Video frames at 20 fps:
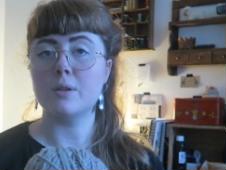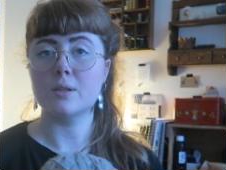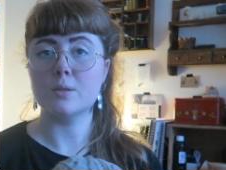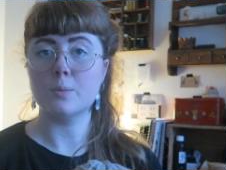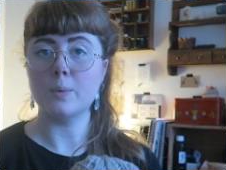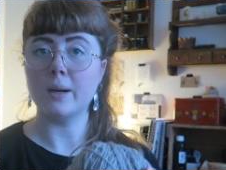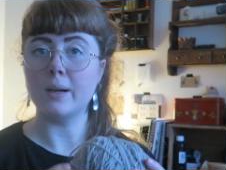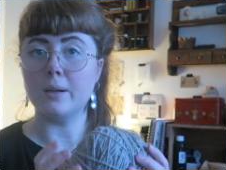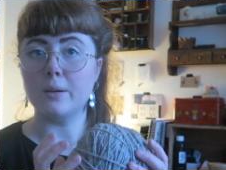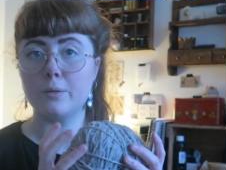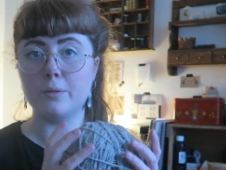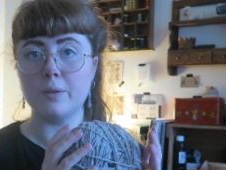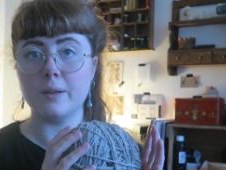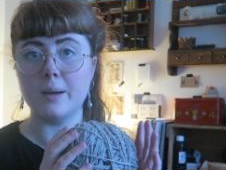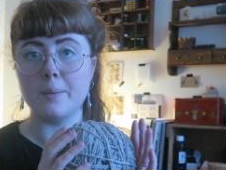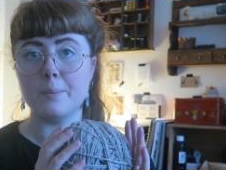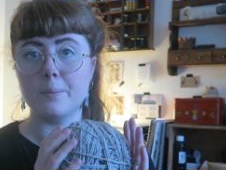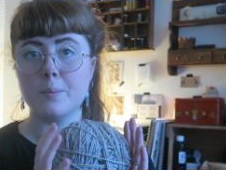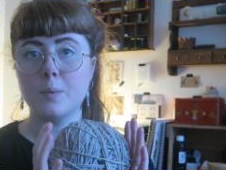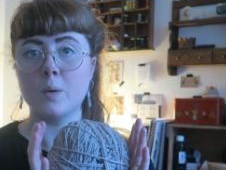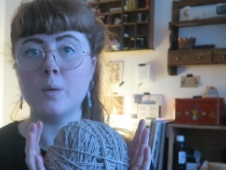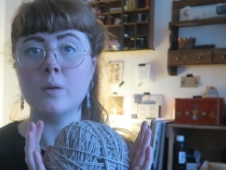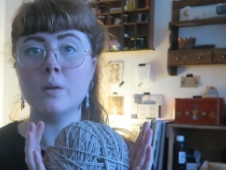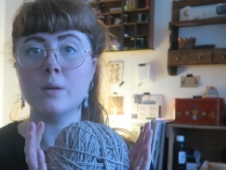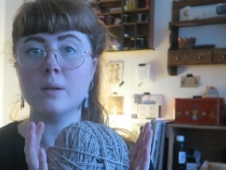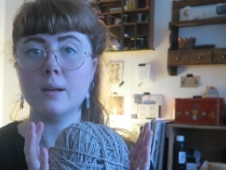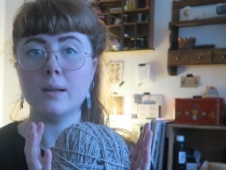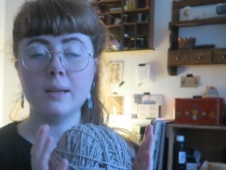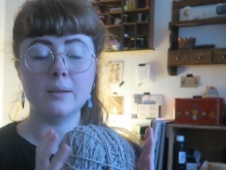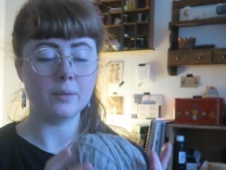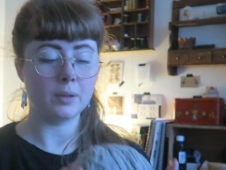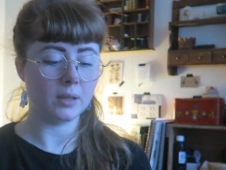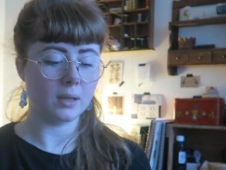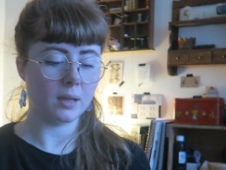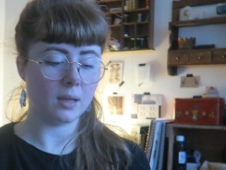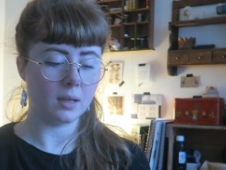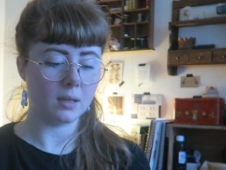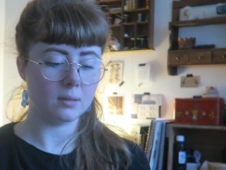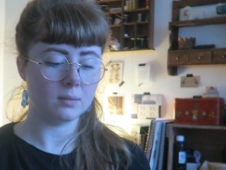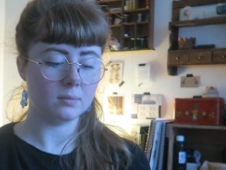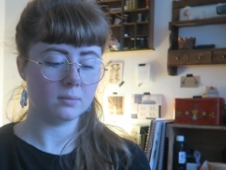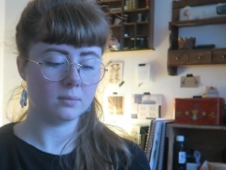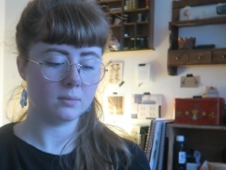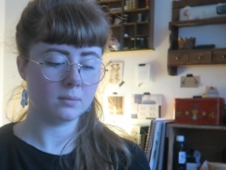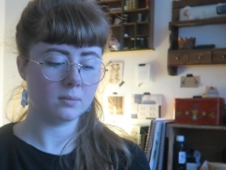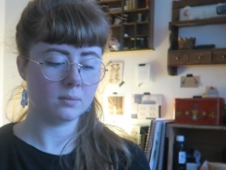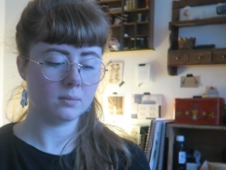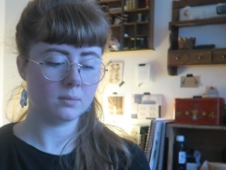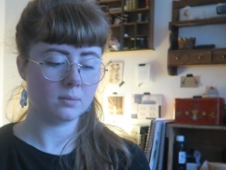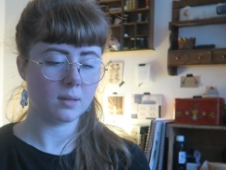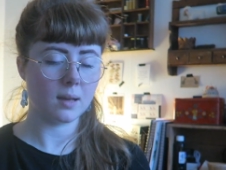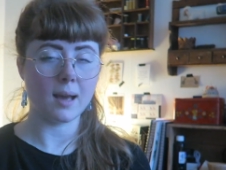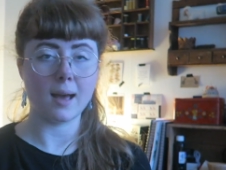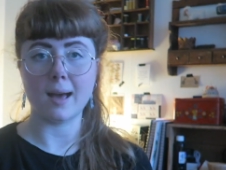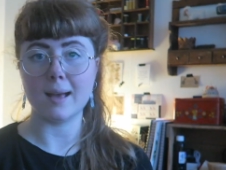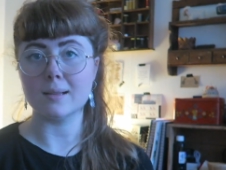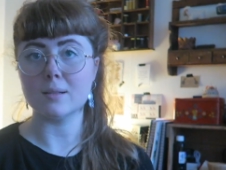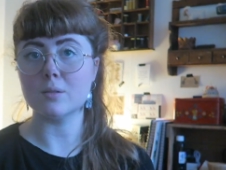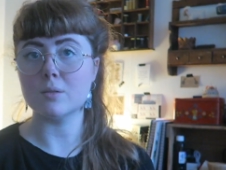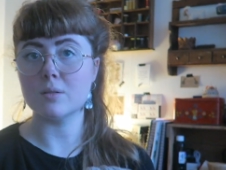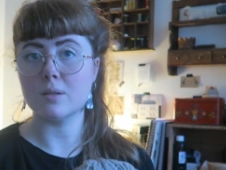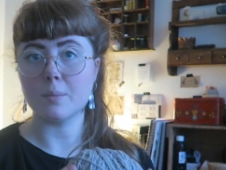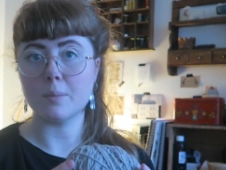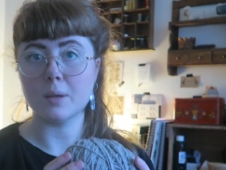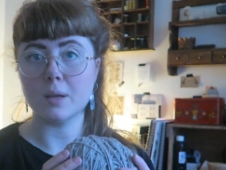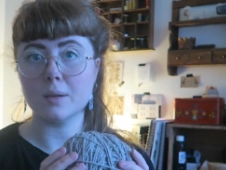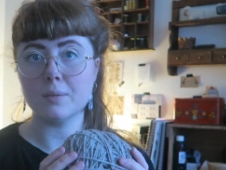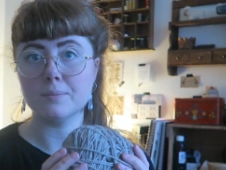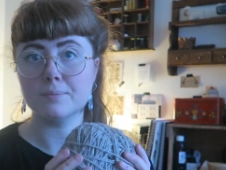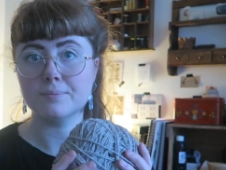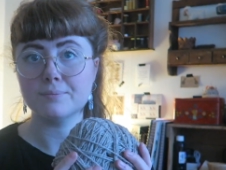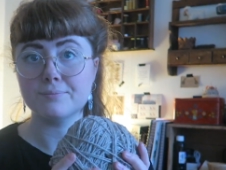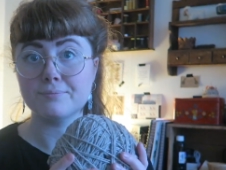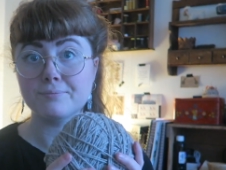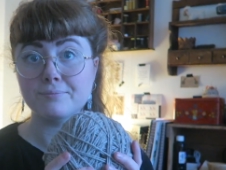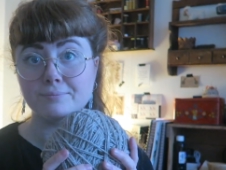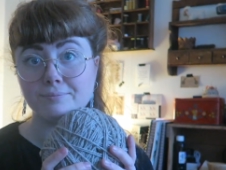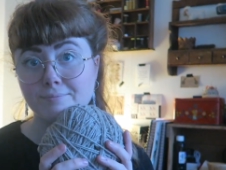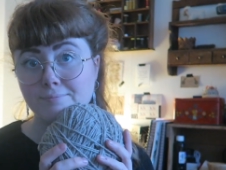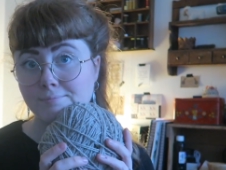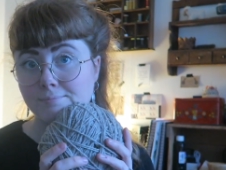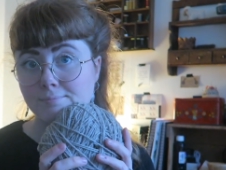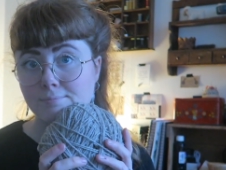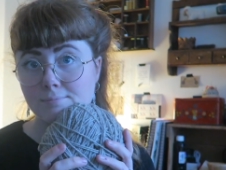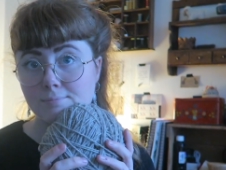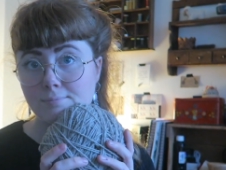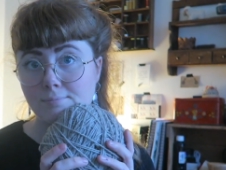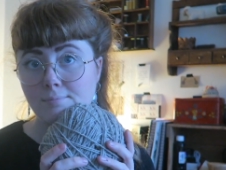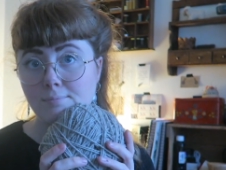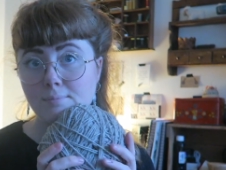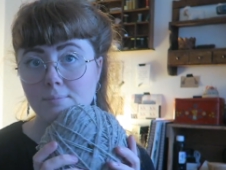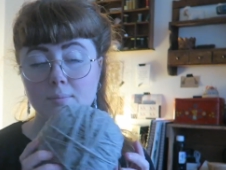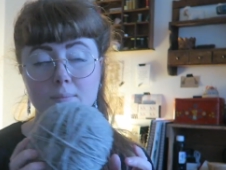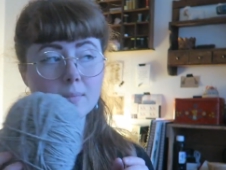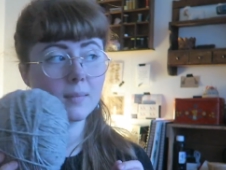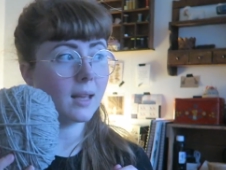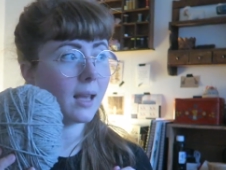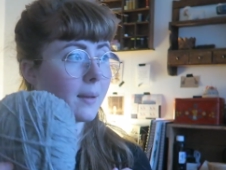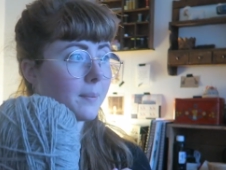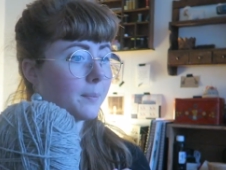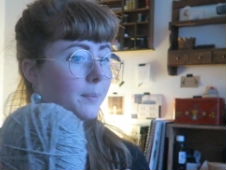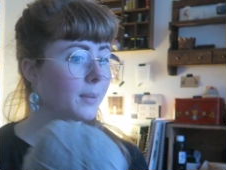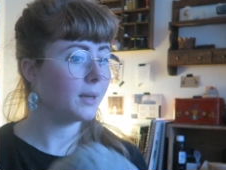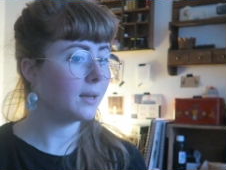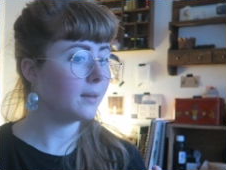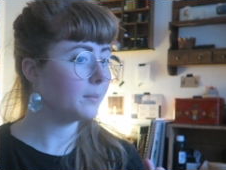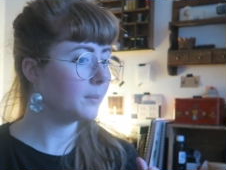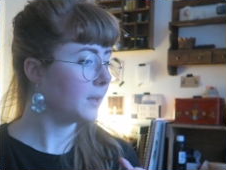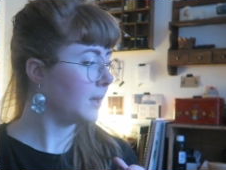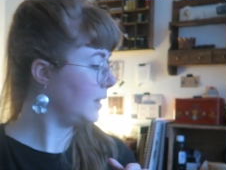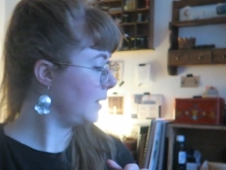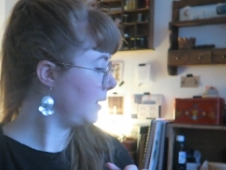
sweater for them, or even a hat or something. Yeah, but I'm